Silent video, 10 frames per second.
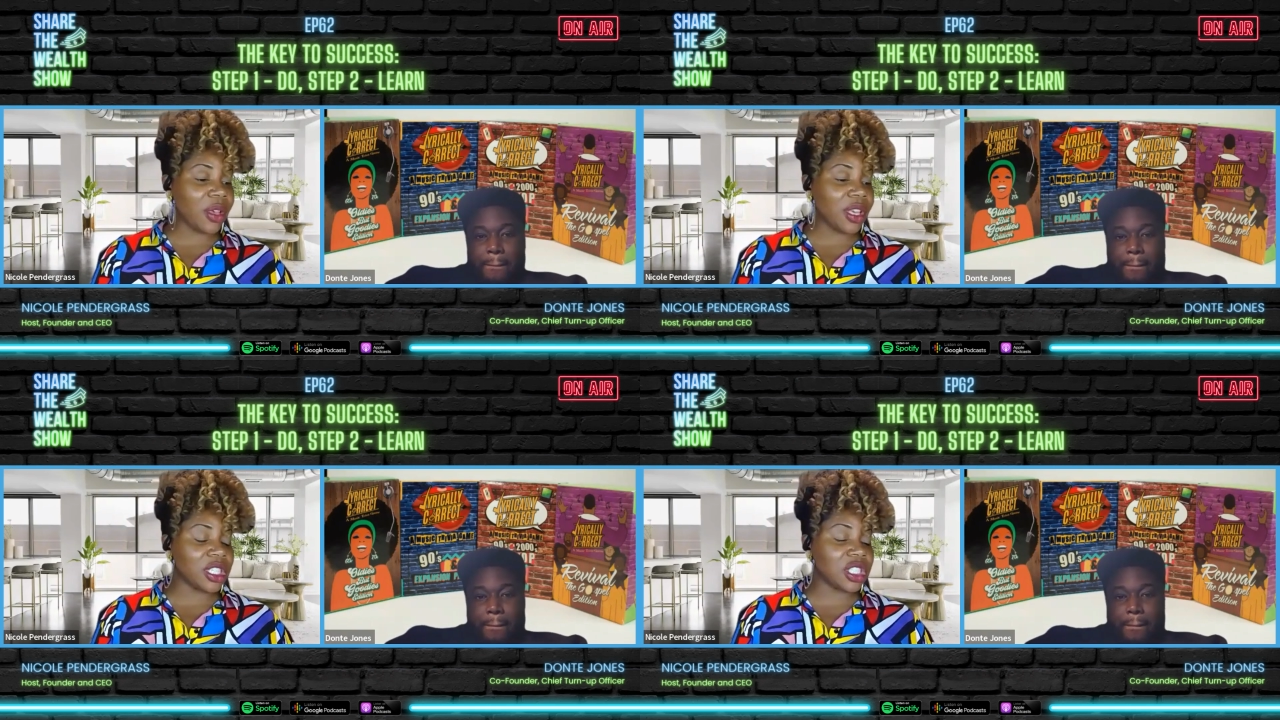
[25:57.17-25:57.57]

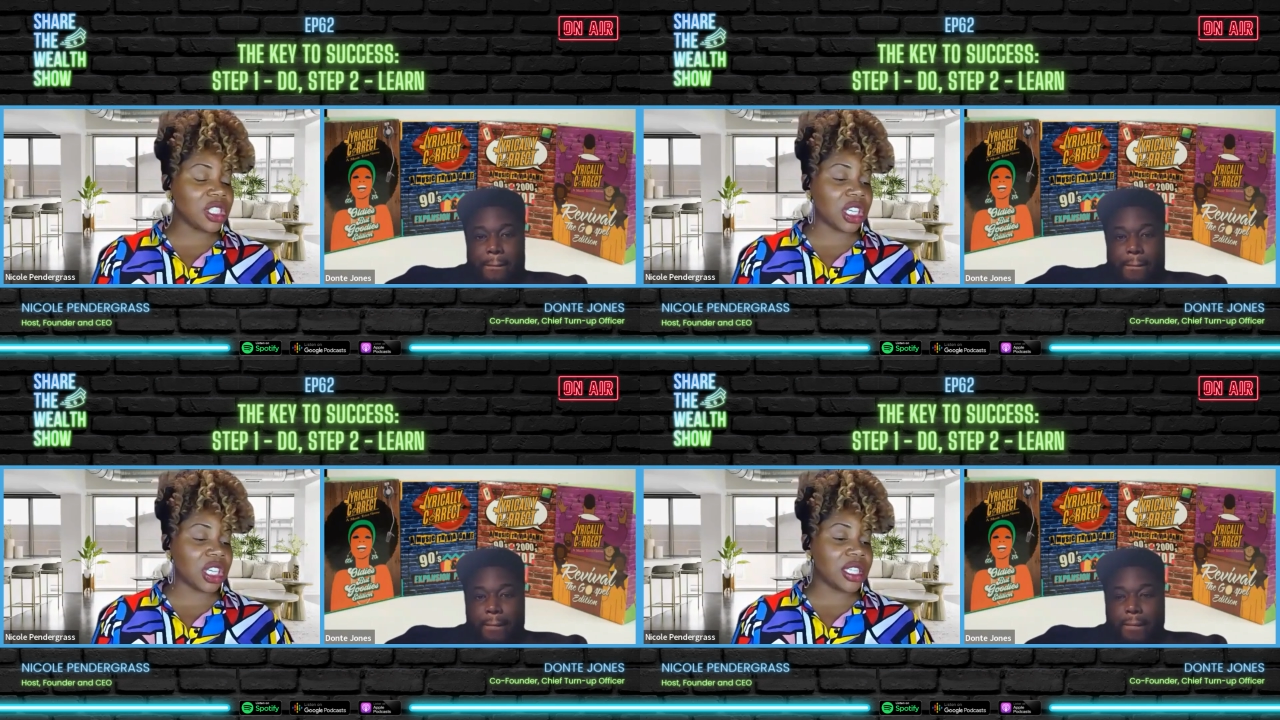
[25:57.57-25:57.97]
Speaker 1: it's
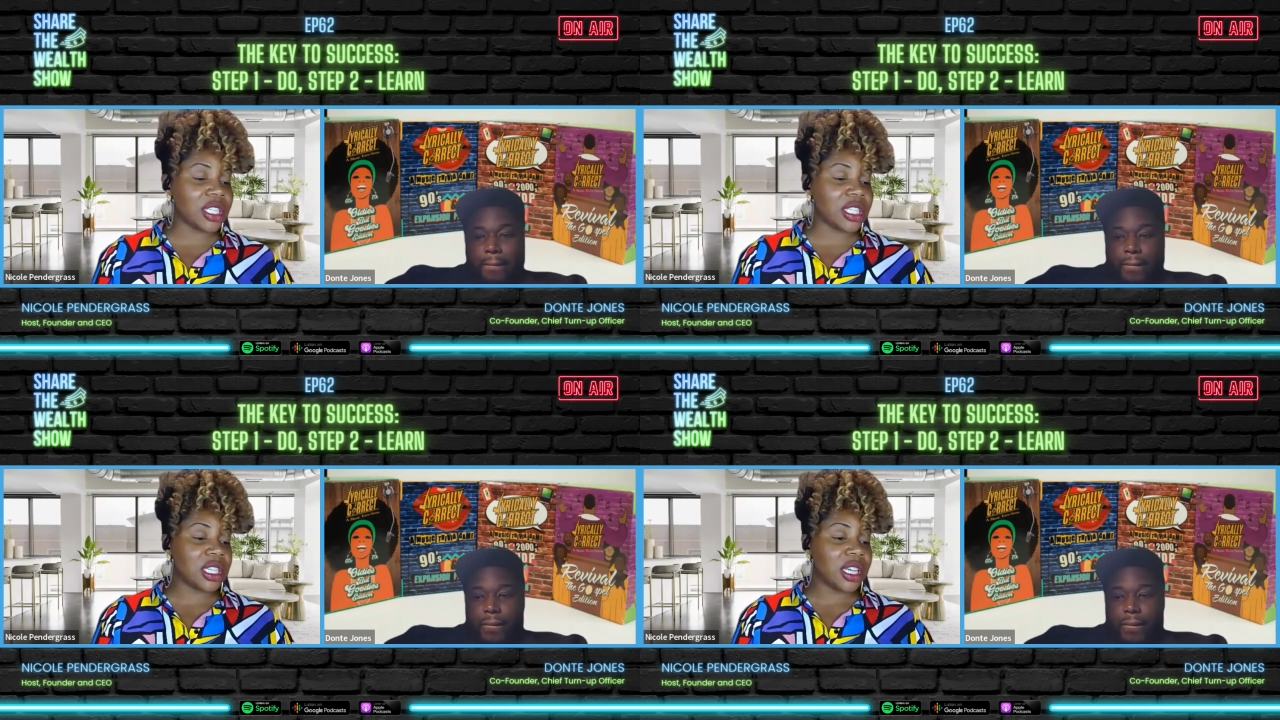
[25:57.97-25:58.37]
just,
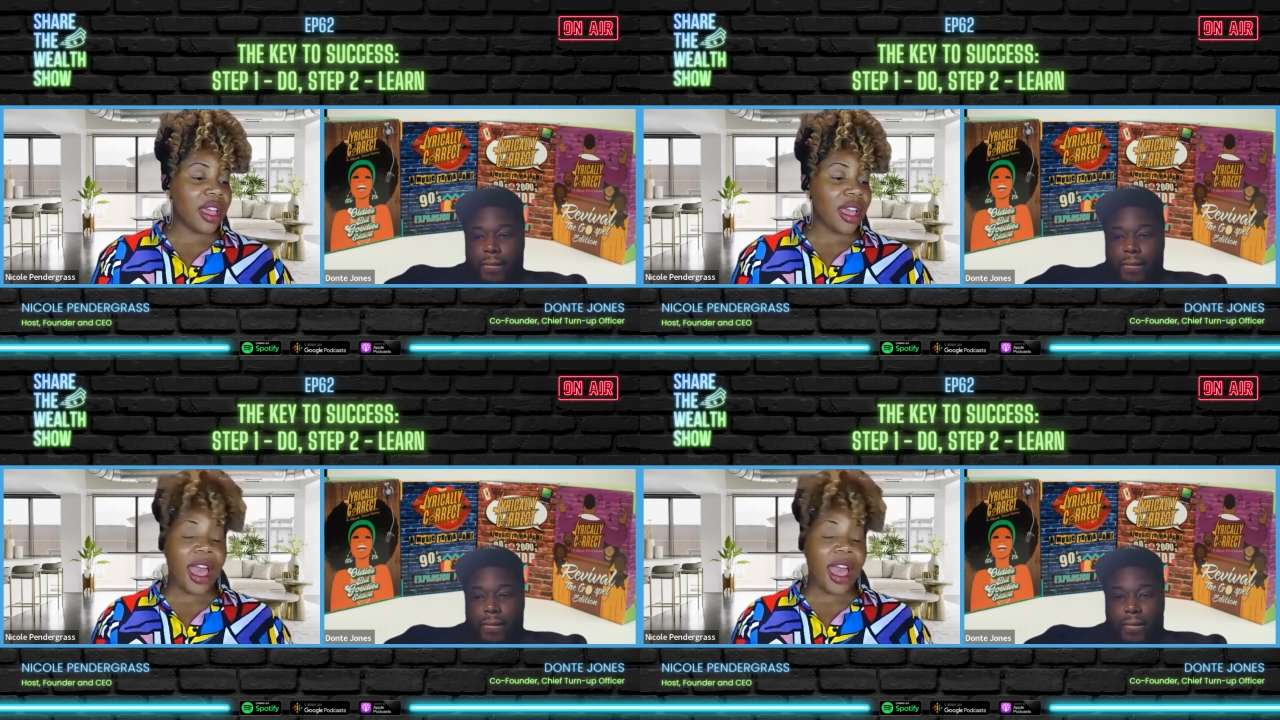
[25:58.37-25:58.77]

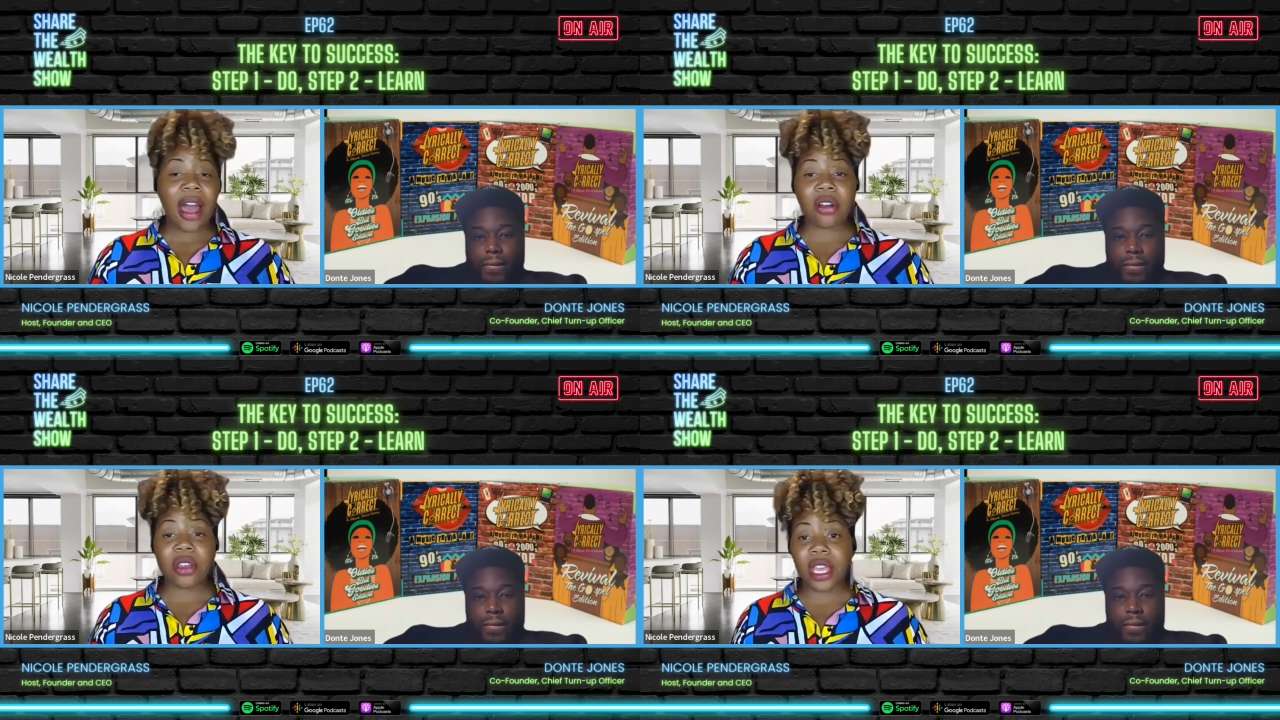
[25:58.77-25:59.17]
how
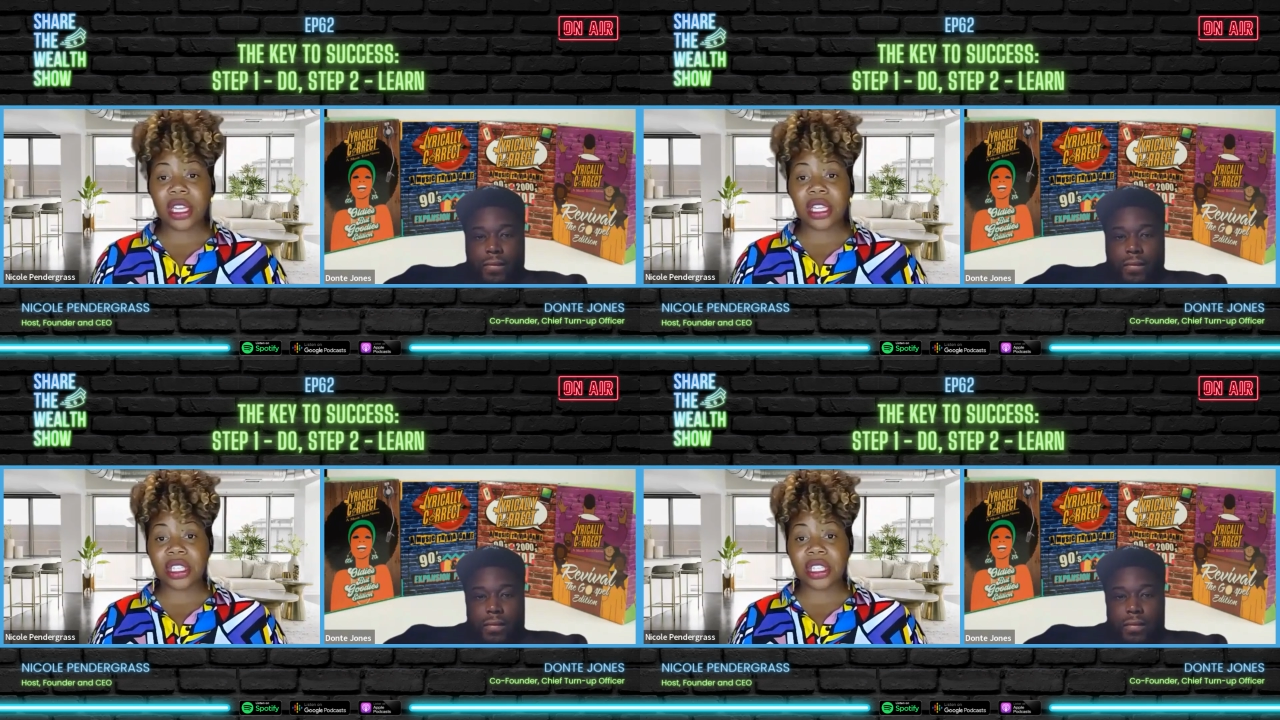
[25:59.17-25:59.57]
can
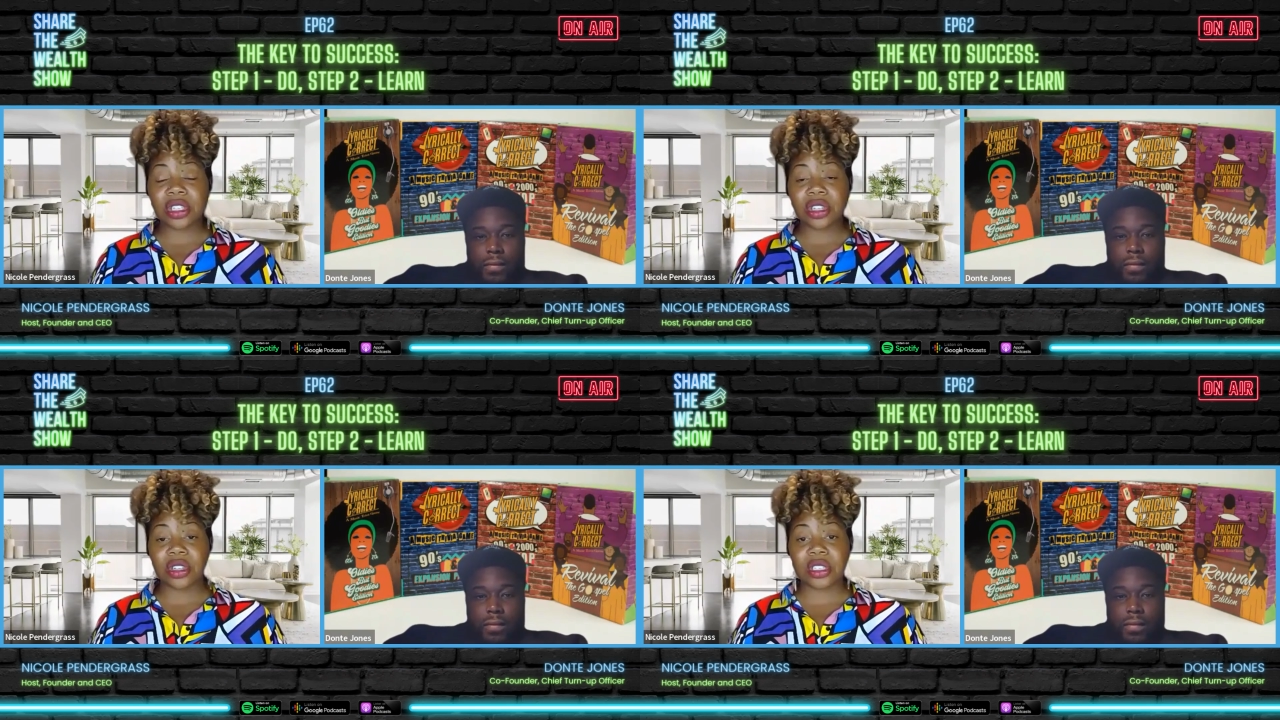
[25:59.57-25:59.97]

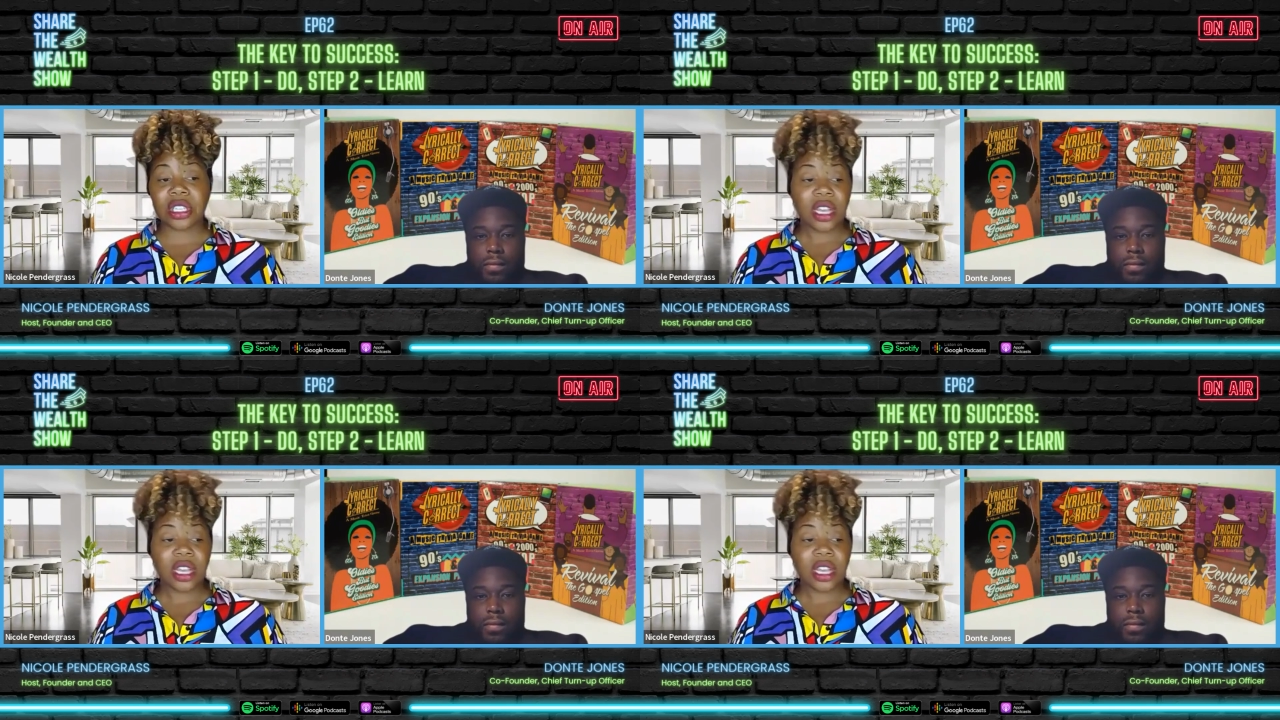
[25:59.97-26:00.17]
listeners